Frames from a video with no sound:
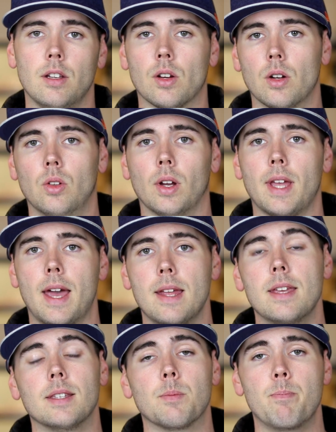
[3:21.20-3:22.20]
going to look at
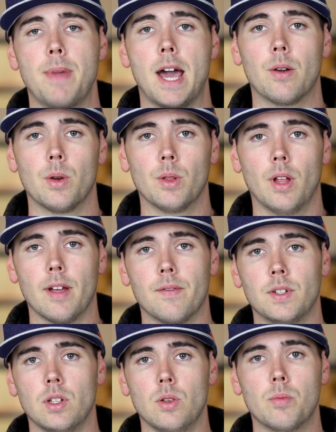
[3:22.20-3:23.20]
is battery life.
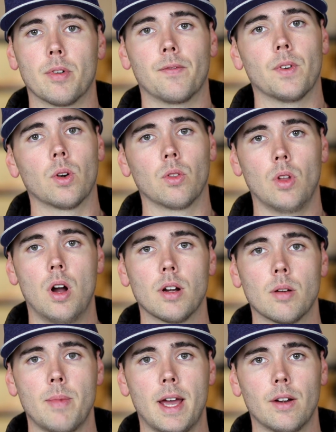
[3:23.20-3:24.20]
Do you prefer
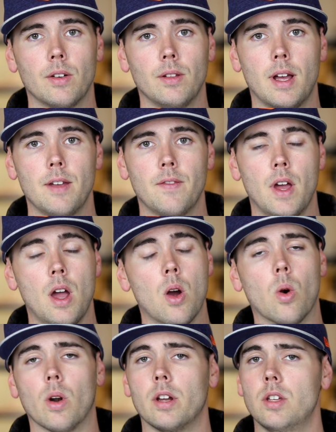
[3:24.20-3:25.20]
longer battery life,
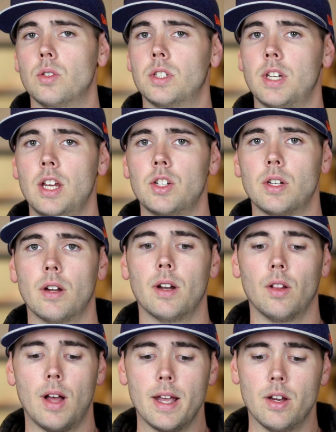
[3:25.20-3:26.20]
or are you stationary a lot? You're